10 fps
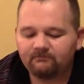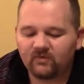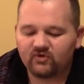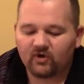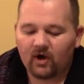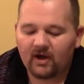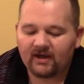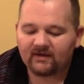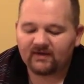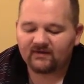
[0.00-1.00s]

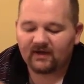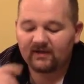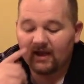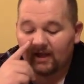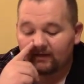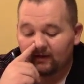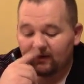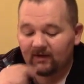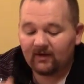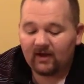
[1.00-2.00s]
drawing and things like that.
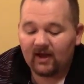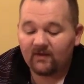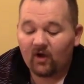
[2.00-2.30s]
And